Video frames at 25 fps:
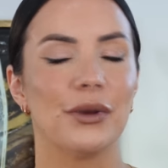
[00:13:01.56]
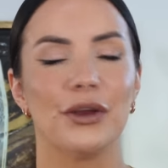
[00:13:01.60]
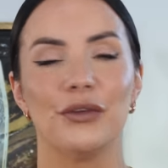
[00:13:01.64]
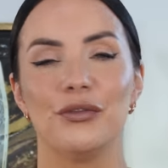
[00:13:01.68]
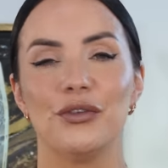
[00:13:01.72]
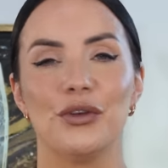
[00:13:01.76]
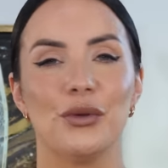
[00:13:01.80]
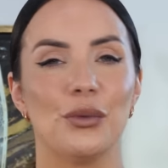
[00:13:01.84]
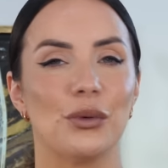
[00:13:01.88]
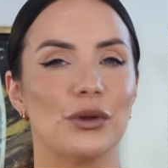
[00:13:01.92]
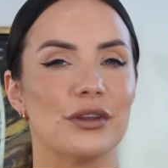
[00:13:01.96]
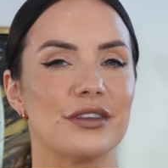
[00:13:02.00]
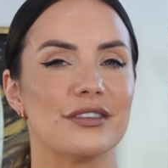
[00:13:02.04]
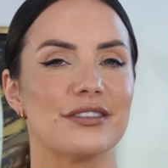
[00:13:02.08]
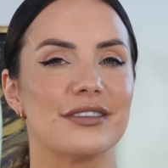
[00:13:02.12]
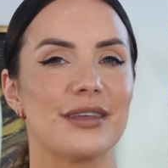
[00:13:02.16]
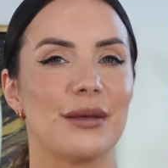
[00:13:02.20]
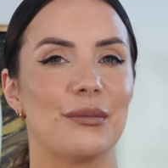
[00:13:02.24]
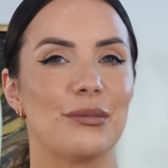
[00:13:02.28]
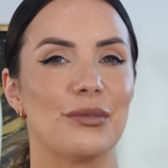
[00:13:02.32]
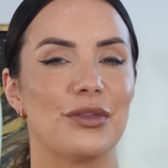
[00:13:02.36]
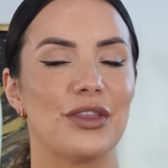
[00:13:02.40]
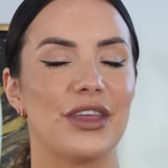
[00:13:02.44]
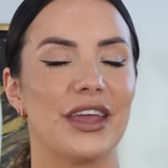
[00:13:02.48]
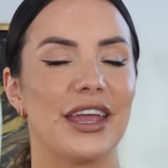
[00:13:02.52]
But if you want
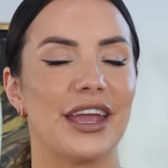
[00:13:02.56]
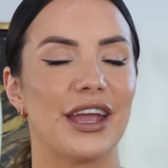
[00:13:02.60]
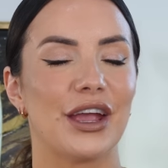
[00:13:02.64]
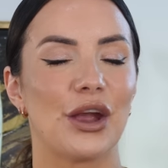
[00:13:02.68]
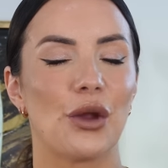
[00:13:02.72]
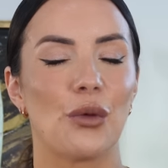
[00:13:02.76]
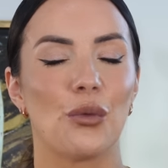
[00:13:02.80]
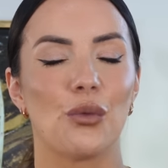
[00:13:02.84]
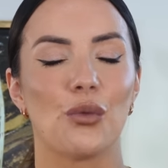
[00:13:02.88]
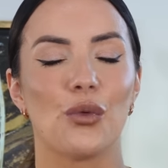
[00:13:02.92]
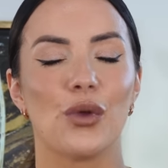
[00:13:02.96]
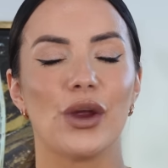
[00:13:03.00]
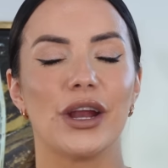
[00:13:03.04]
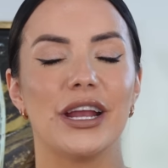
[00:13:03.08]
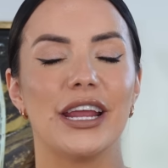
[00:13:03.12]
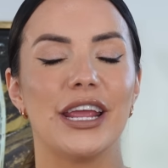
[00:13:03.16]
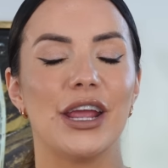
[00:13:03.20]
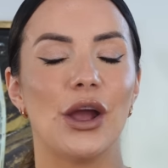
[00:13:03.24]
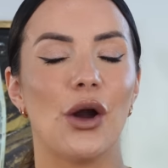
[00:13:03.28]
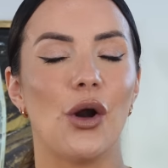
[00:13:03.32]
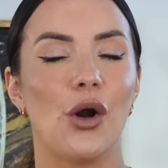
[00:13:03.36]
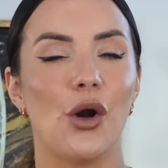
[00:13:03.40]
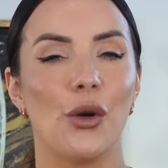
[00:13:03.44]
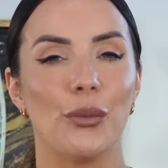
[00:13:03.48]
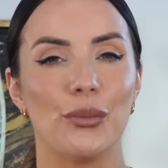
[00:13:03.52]
something
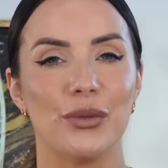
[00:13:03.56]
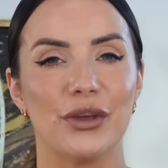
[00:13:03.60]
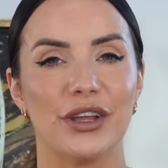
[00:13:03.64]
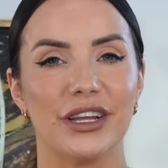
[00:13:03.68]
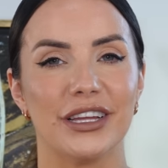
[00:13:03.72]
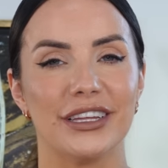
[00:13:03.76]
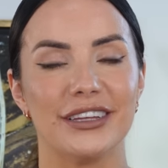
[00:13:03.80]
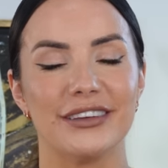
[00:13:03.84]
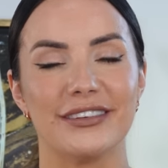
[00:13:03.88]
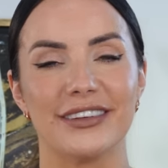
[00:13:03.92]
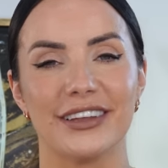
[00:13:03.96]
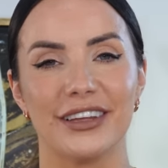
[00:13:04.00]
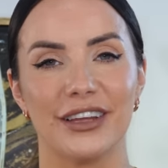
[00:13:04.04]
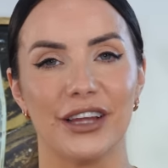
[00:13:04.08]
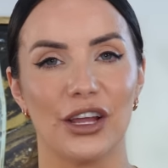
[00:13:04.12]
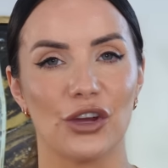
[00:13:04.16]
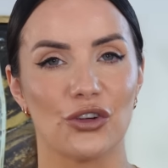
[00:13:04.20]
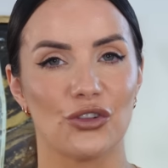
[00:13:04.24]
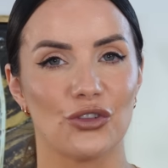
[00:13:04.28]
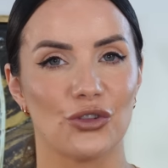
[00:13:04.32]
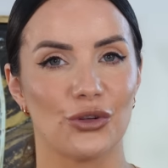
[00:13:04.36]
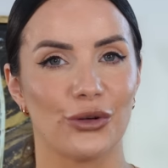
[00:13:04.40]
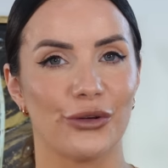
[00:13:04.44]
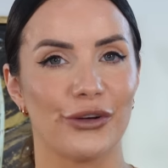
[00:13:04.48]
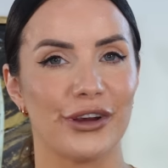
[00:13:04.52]
really opulent and
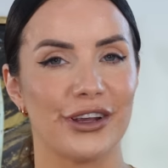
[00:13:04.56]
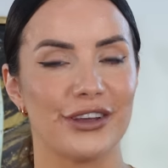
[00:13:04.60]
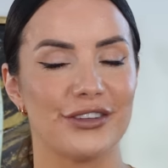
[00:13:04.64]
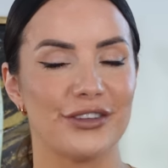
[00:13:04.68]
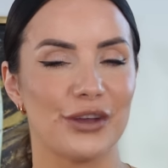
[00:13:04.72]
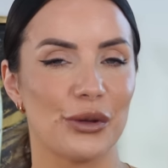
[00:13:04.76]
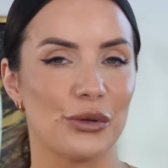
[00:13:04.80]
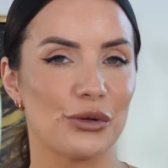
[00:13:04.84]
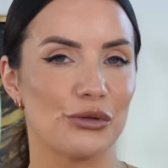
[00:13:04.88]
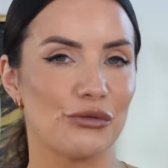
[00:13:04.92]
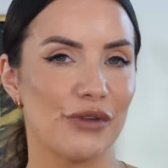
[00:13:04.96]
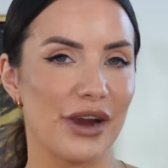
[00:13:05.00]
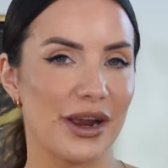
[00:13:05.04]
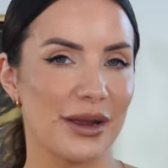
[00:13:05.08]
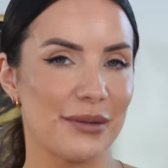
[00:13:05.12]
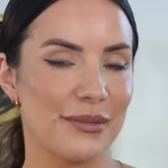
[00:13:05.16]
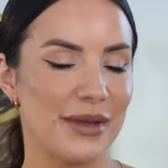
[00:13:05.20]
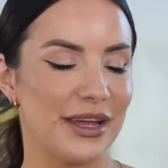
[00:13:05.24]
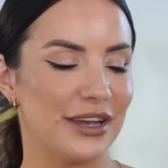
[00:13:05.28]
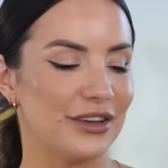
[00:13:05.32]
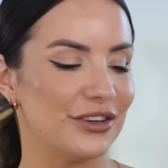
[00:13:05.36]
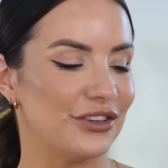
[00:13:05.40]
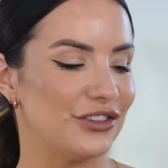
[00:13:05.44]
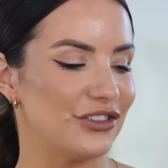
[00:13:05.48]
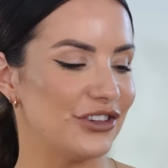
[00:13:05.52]
luxurious, I would
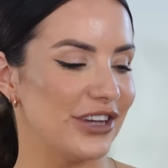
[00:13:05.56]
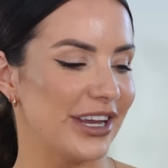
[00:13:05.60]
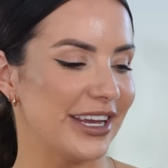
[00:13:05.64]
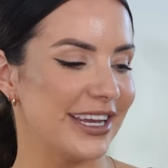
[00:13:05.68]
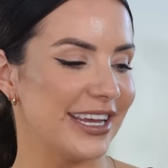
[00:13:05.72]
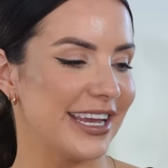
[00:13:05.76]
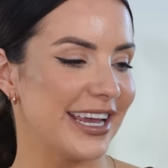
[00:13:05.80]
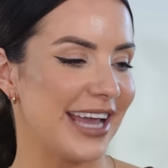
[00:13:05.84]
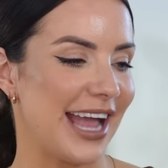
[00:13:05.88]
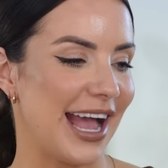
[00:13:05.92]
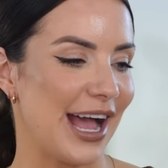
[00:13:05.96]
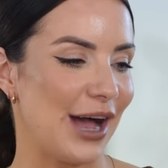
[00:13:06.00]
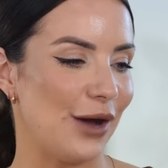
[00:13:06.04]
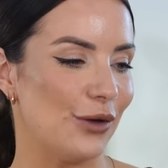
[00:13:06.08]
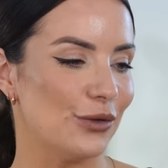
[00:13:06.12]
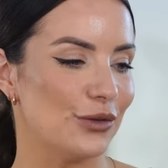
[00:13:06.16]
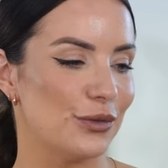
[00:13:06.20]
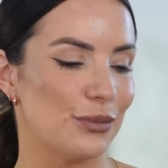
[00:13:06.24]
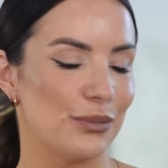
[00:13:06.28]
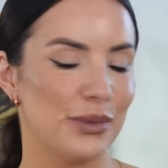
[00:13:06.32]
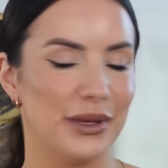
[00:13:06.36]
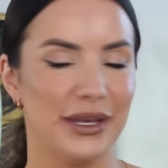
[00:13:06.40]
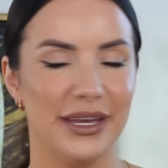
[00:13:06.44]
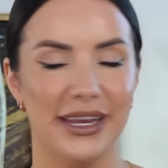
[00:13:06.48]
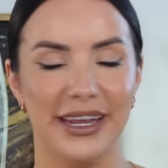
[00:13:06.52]
recommend checking
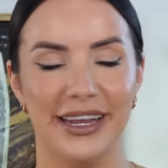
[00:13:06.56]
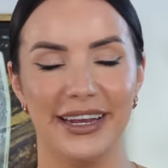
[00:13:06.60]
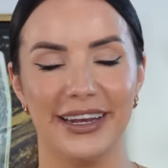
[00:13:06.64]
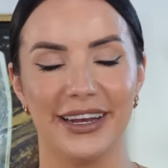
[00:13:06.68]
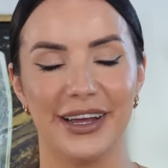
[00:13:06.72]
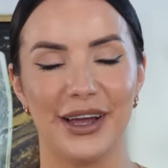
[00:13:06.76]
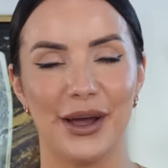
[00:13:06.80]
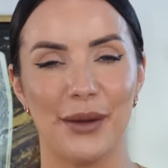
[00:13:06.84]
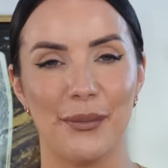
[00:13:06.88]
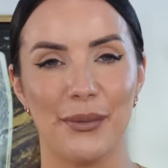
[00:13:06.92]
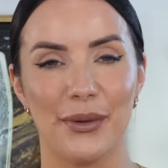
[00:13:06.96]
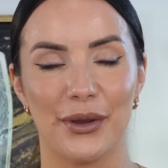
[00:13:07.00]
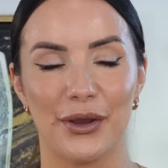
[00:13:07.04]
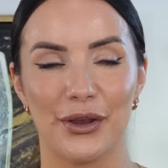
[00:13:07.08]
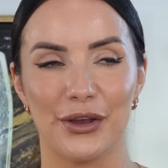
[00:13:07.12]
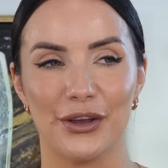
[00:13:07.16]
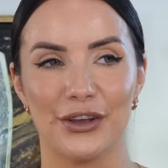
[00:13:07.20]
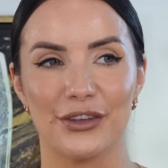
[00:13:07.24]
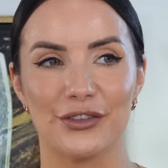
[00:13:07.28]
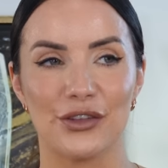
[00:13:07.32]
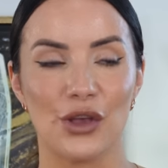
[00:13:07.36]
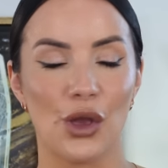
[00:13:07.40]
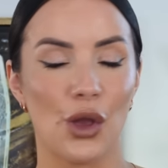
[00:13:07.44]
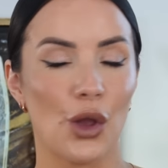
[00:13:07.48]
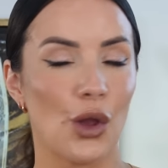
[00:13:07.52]
out Benigna,
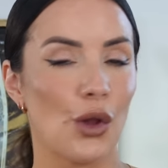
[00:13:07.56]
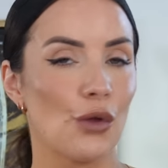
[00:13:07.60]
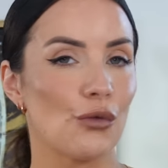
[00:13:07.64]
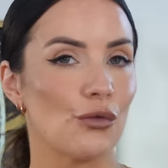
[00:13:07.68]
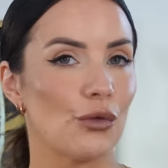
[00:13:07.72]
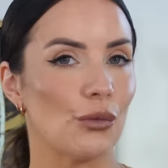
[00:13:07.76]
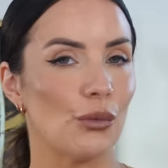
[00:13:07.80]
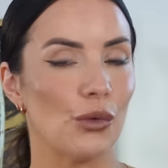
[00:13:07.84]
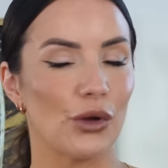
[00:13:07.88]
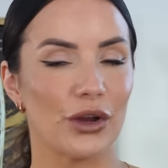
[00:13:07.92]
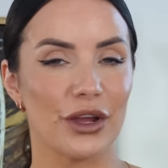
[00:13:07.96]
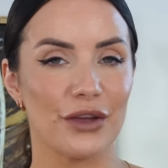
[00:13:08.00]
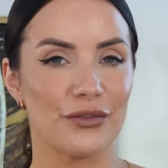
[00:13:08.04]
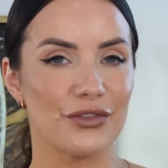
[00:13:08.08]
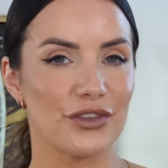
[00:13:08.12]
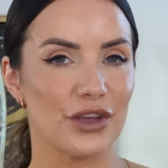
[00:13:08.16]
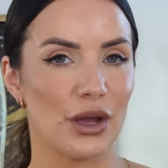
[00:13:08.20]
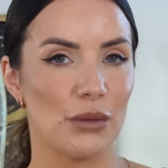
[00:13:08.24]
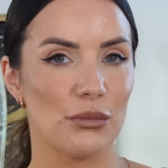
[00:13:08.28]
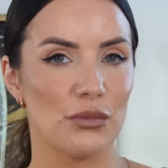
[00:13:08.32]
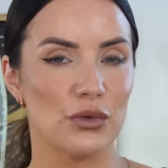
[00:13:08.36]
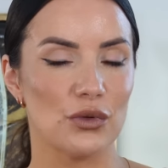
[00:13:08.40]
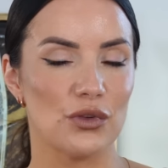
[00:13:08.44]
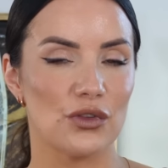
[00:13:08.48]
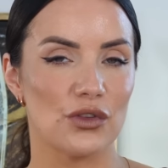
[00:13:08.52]
because from what I've
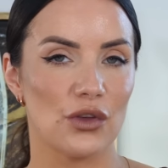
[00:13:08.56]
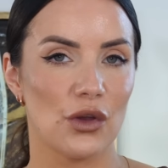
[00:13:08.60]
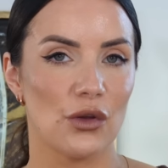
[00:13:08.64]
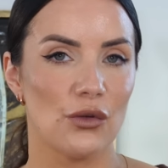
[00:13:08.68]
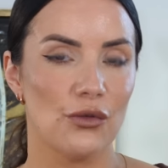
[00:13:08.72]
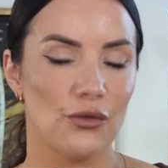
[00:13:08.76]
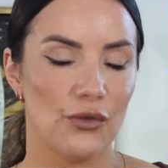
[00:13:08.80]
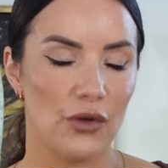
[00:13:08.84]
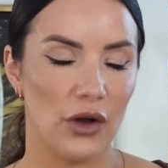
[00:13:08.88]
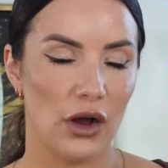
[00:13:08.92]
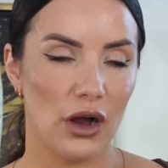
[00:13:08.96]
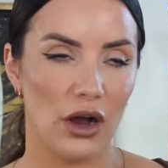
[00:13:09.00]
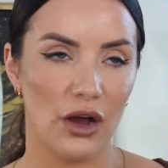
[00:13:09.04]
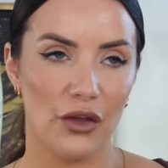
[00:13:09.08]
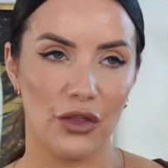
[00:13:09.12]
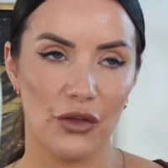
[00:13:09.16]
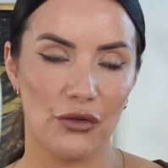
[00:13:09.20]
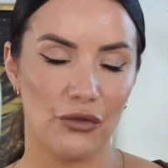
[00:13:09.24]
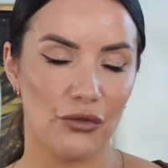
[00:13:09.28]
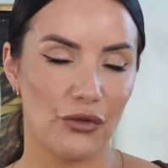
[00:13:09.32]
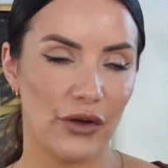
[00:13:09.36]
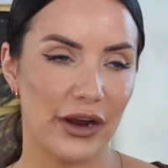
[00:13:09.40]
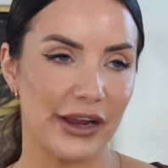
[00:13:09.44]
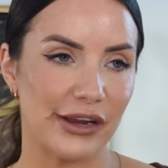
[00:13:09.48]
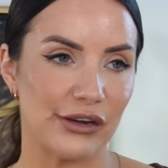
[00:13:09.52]
sampled so far, the
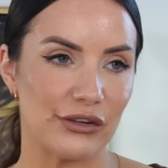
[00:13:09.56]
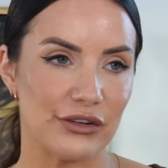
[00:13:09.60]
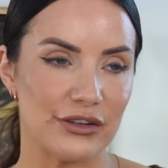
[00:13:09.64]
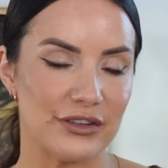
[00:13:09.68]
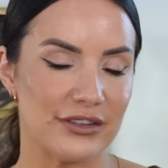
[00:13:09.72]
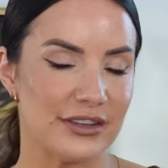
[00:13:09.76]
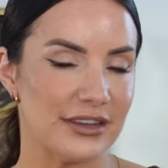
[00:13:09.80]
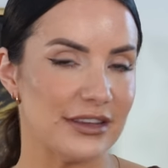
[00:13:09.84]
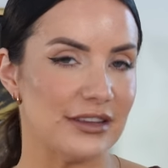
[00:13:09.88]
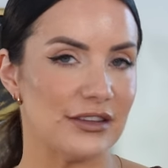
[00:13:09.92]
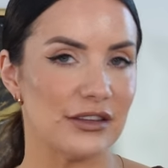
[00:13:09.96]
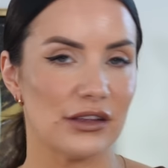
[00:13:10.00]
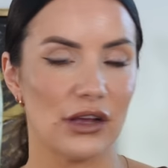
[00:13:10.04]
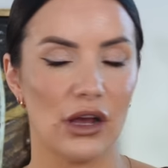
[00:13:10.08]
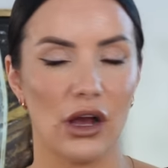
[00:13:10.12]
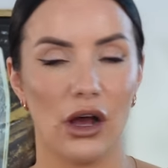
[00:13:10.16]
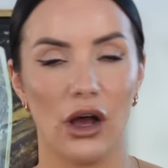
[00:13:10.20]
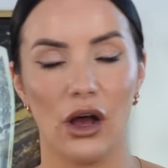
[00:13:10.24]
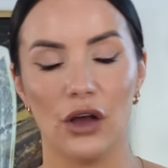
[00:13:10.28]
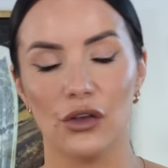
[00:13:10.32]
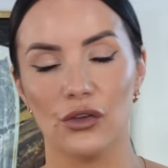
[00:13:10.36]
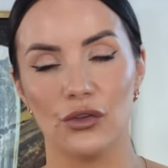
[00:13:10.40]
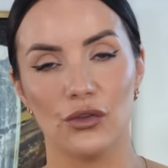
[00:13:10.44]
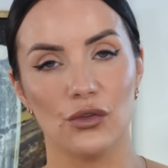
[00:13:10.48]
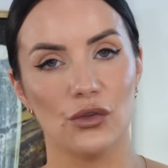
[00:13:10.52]
fragrances
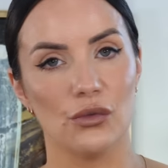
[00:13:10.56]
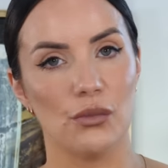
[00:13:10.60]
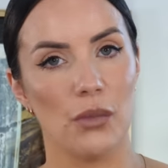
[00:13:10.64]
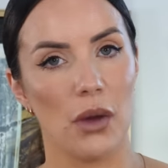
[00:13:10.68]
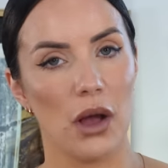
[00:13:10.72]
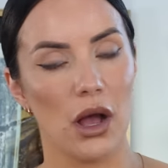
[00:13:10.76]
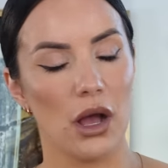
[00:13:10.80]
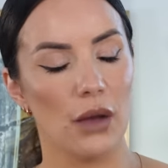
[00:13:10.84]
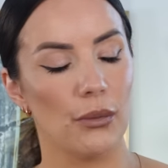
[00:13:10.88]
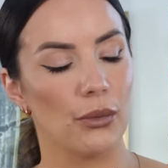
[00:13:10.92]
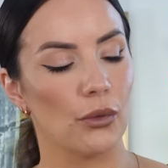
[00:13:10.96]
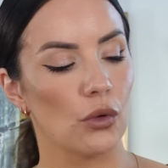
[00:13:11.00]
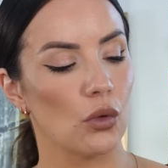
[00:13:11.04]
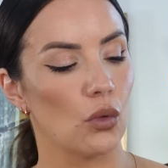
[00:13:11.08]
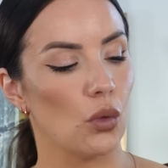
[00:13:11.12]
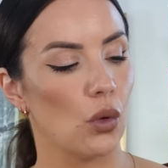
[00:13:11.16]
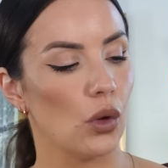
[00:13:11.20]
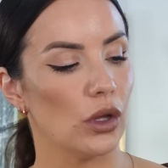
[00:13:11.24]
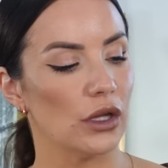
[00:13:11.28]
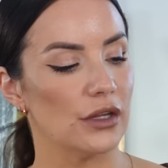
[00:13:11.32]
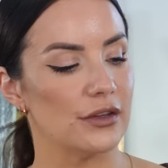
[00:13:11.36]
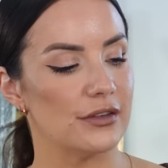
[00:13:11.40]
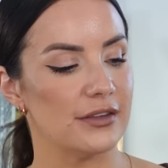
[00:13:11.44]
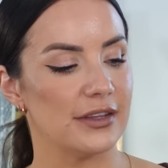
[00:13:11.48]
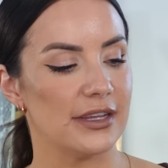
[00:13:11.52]
are superb
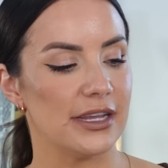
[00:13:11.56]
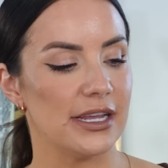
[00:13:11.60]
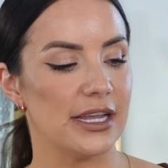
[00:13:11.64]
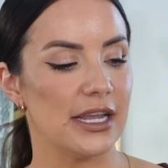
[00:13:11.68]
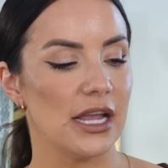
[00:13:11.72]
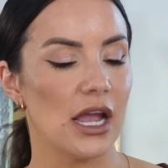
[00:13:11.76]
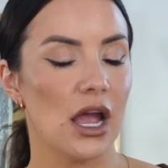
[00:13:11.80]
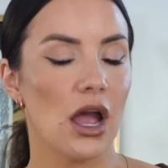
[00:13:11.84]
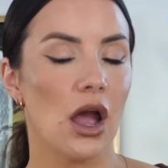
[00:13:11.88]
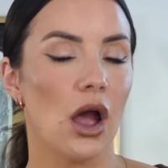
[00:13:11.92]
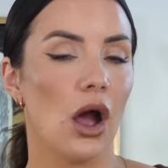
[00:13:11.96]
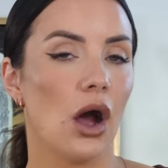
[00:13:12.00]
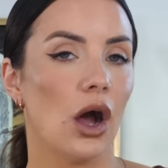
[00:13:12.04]
quality.